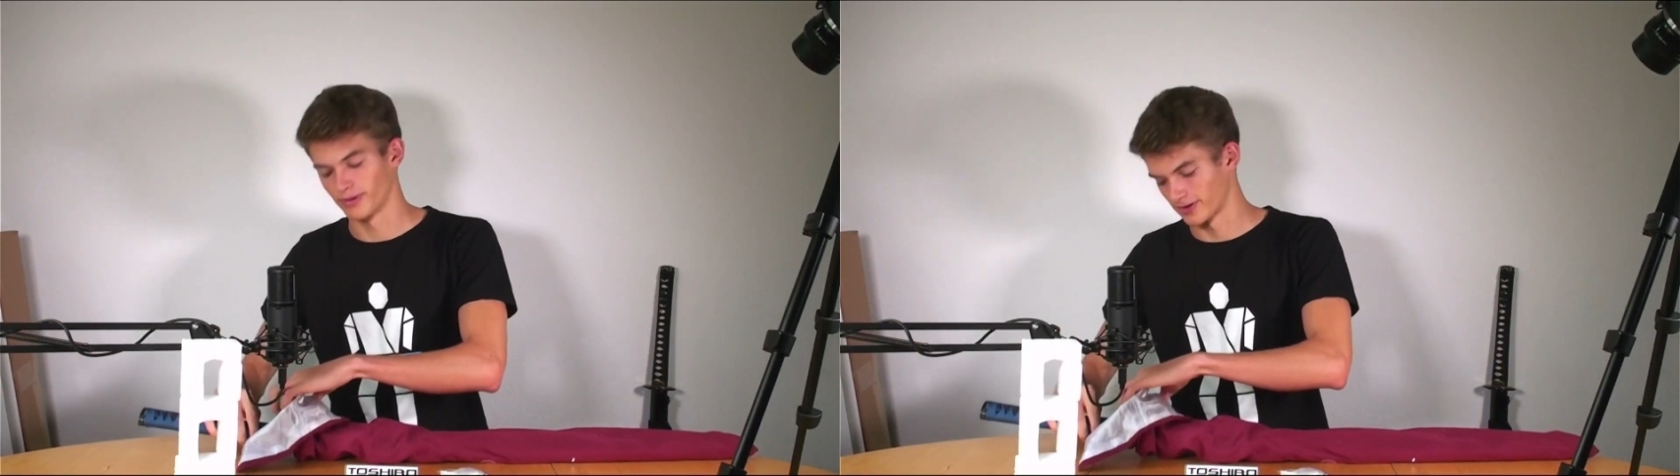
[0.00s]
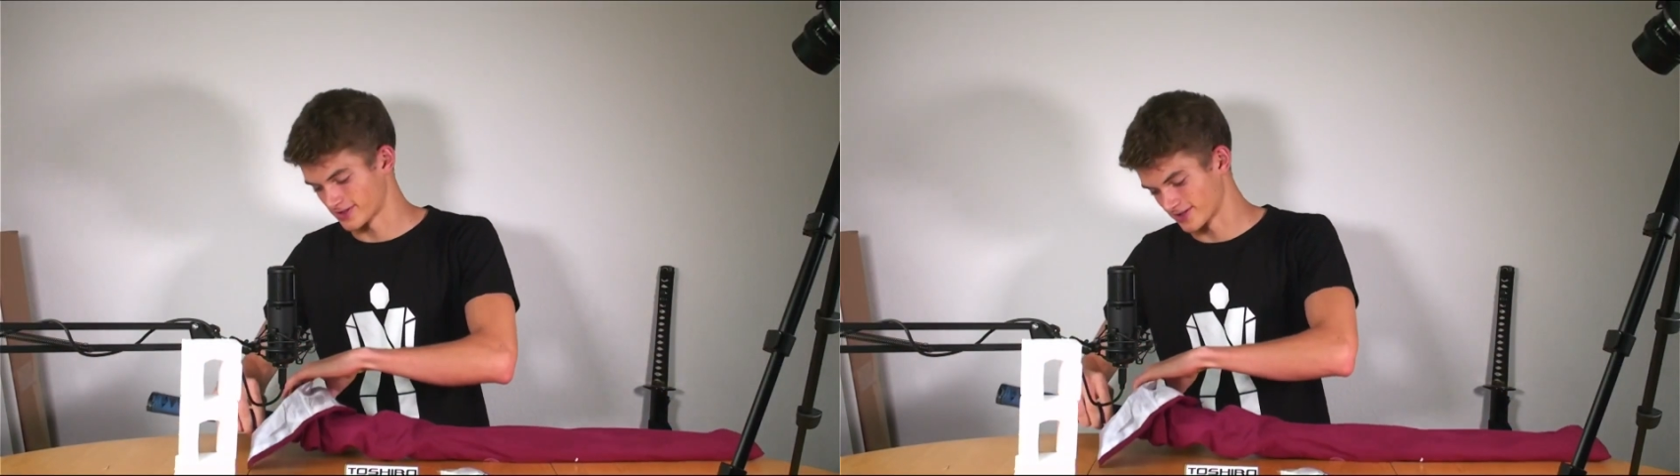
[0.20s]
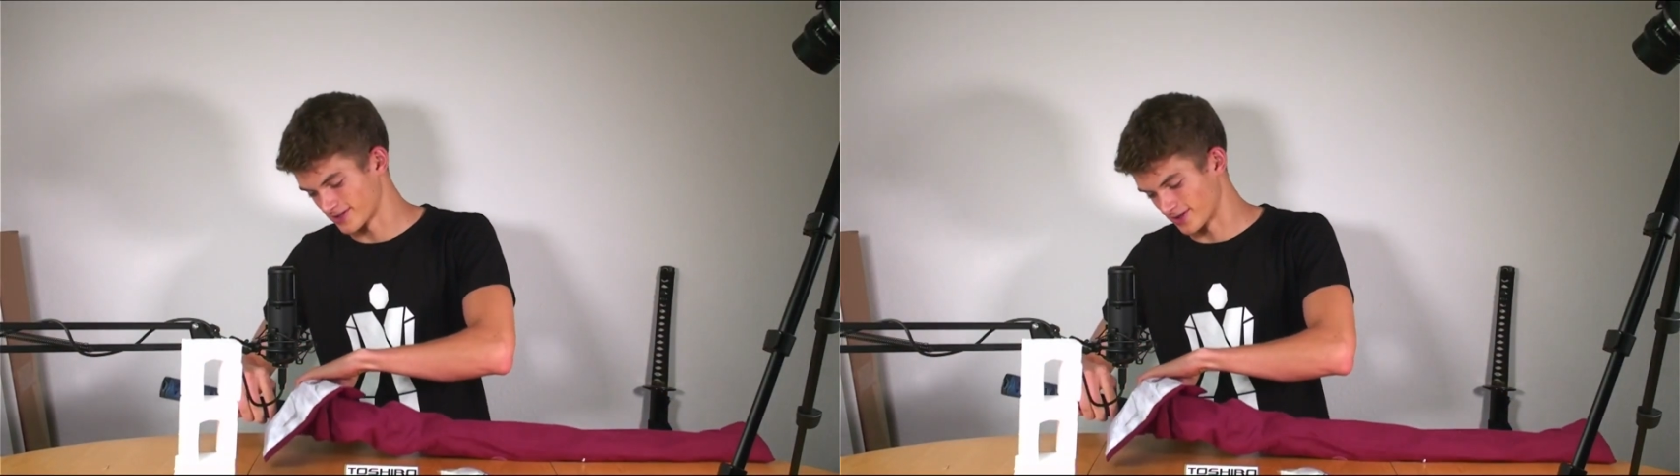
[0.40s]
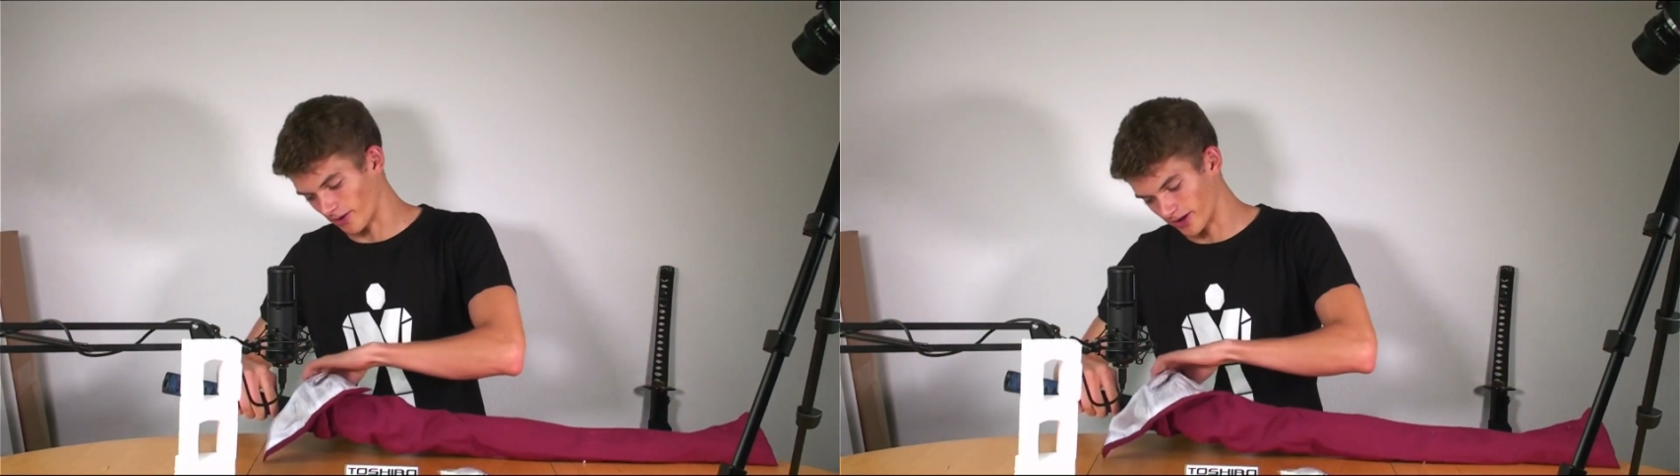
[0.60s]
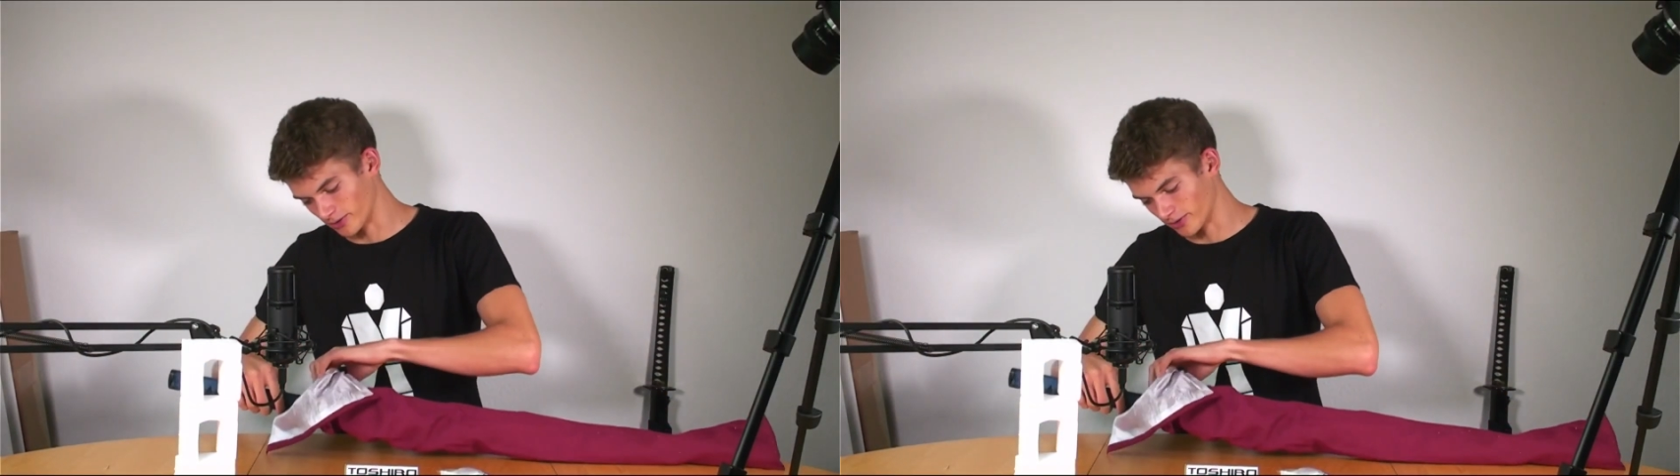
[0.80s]
person,
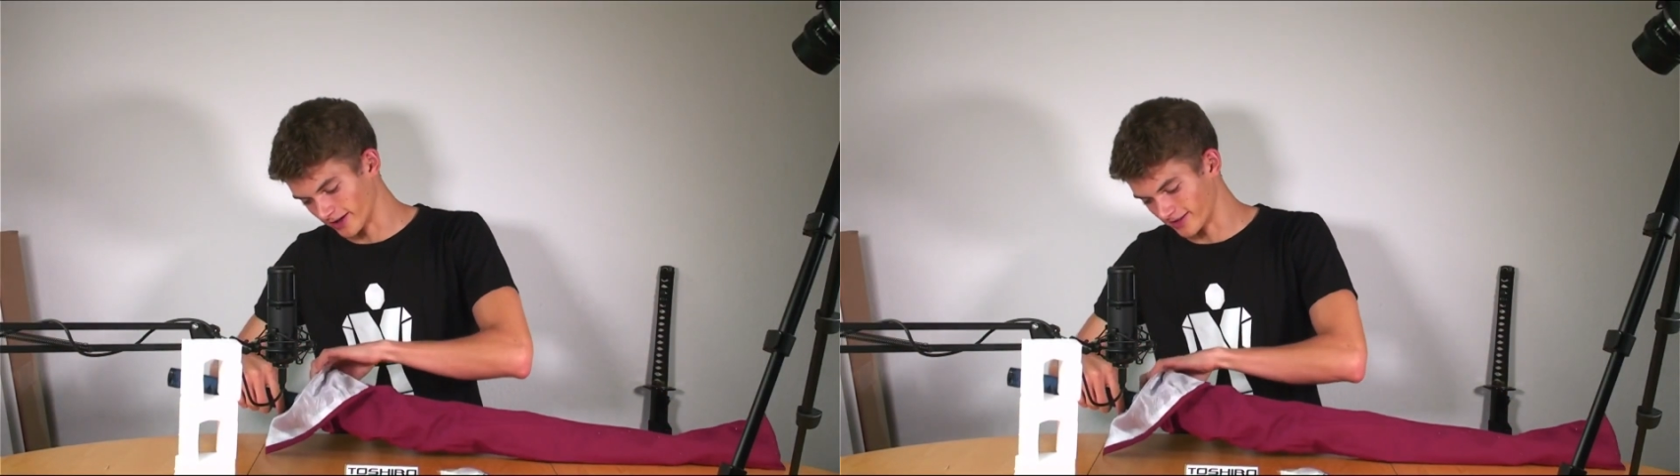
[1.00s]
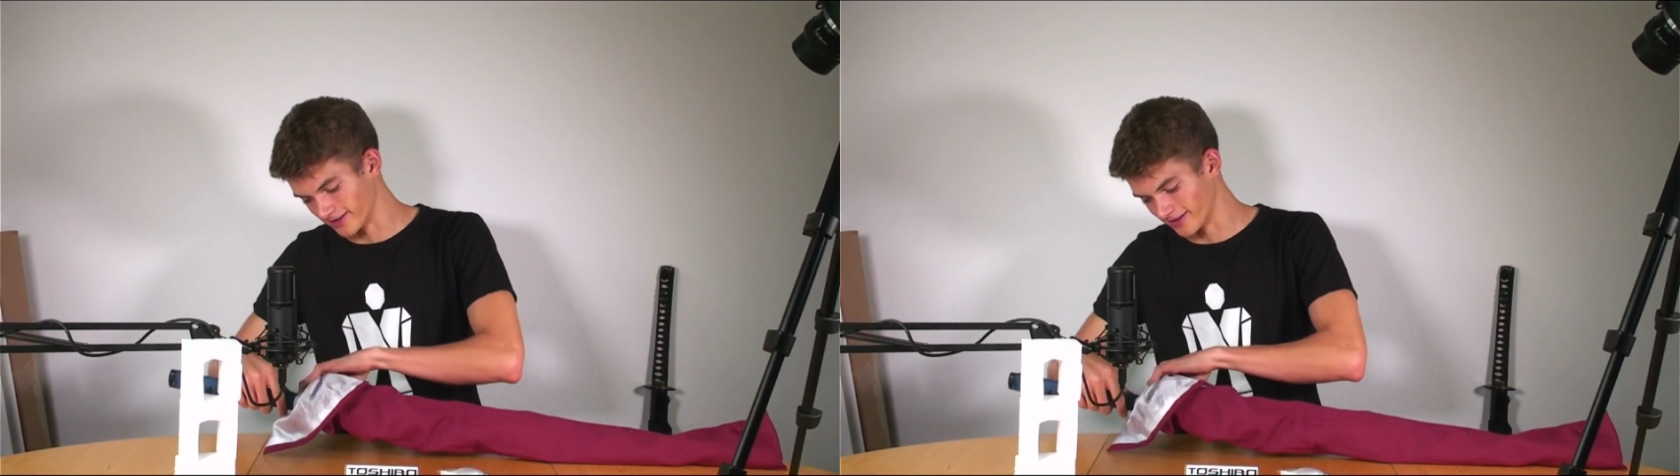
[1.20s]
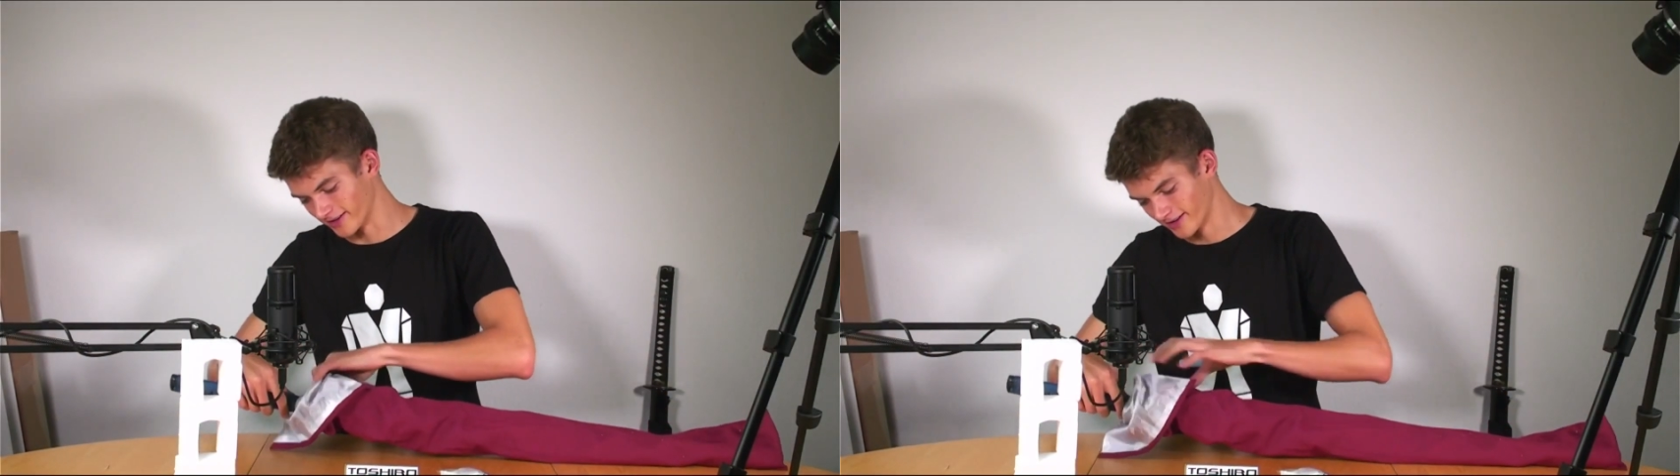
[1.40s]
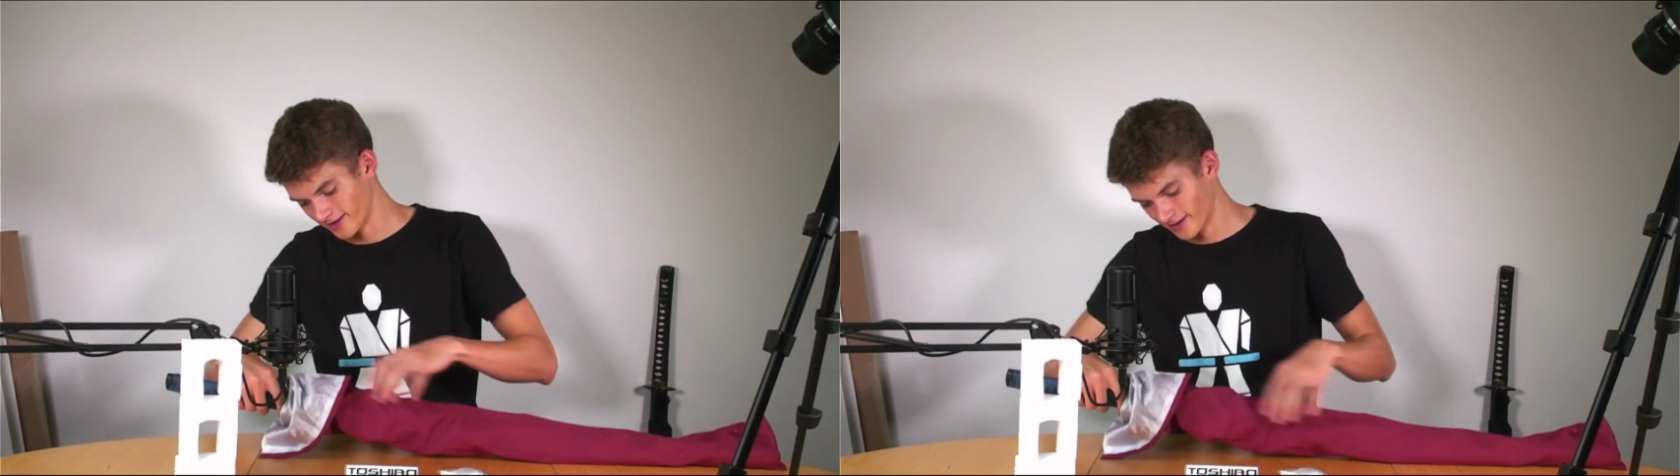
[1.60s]
so I do like the